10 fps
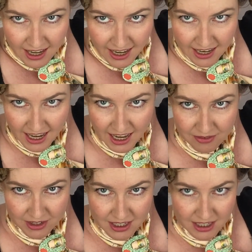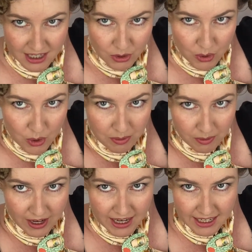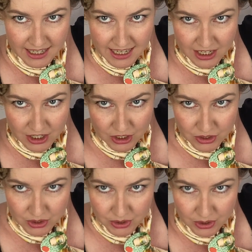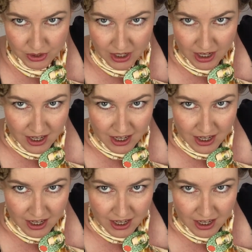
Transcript: and have it incorporated into